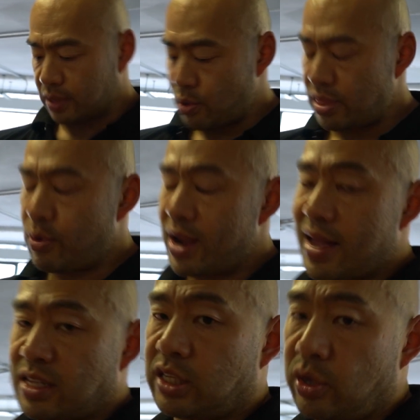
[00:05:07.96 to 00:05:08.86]
when the weight
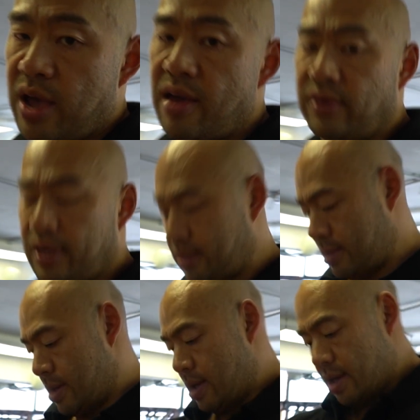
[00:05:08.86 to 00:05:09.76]
gets too heavy,
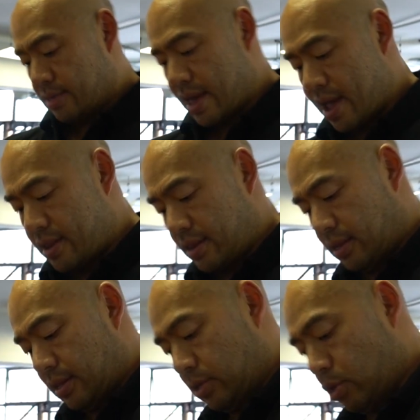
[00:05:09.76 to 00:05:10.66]
Then
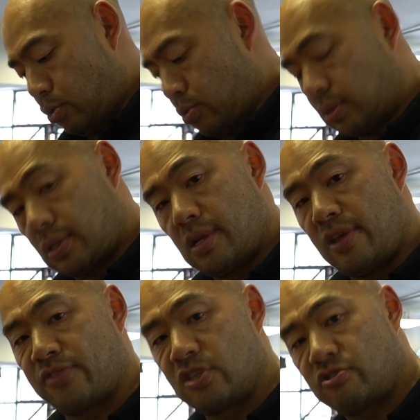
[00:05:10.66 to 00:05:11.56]
use
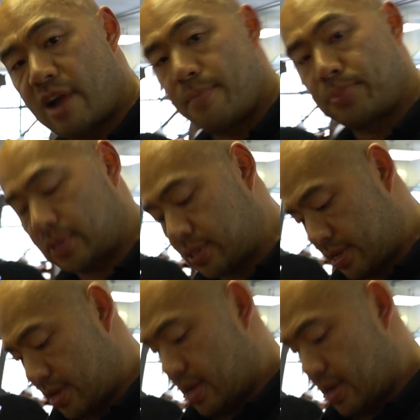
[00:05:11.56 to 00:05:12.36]
lifting straps.